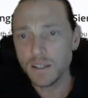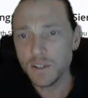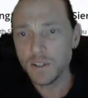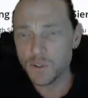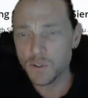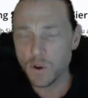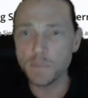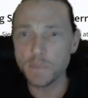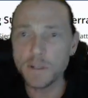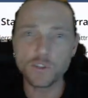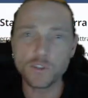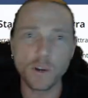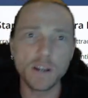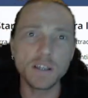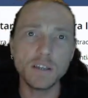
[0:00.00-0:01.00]
So I'm going to
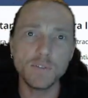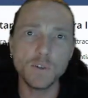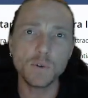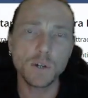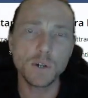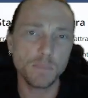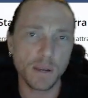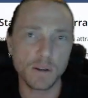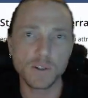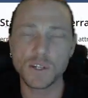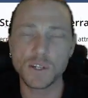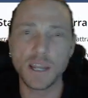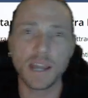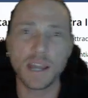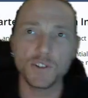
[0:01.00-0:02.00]
try to give you a
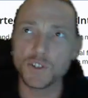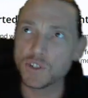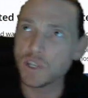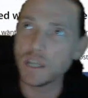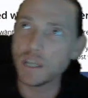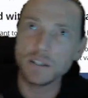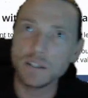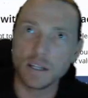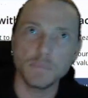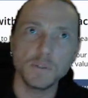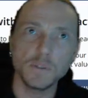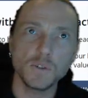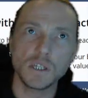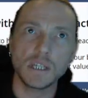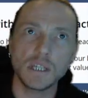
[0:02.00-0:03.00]
comparison, and the scale that I'm
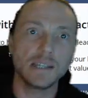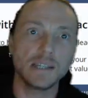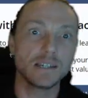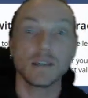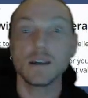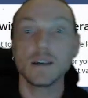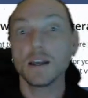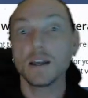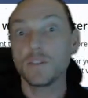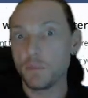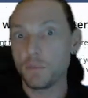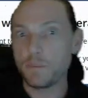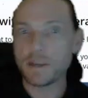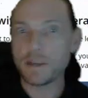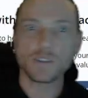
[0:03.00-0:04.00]
using is the
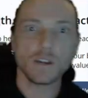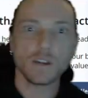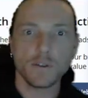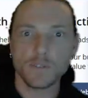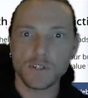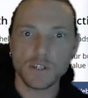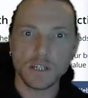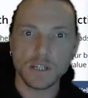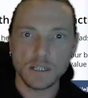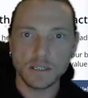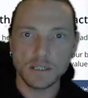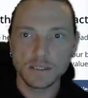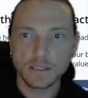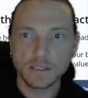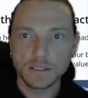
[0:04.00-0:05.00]
best I've ever seen.